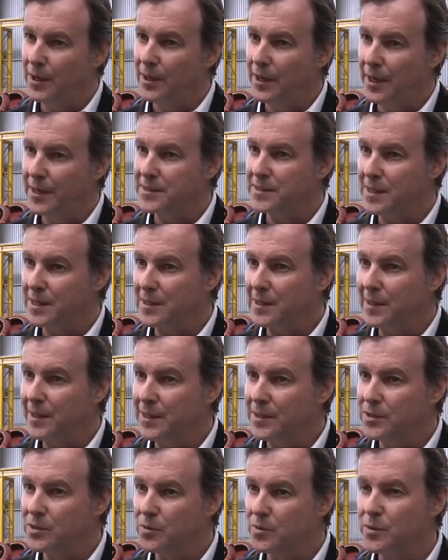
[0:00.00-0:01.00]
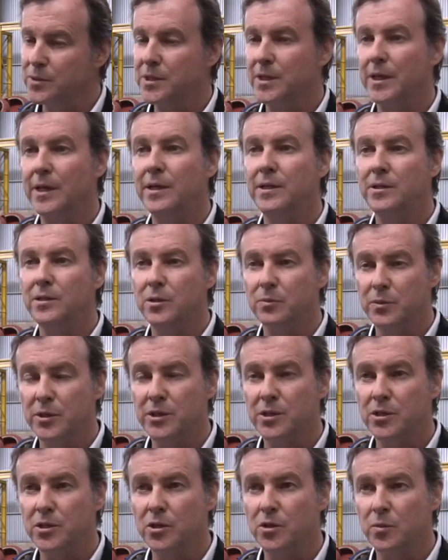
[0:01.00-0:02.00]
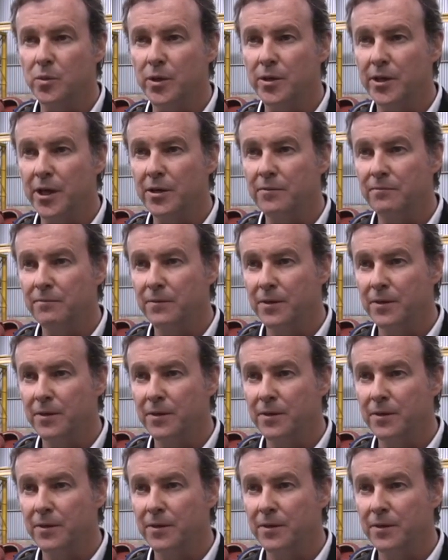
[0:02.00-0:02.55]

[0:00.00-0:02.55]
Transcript: as our clients are also getting into a position where they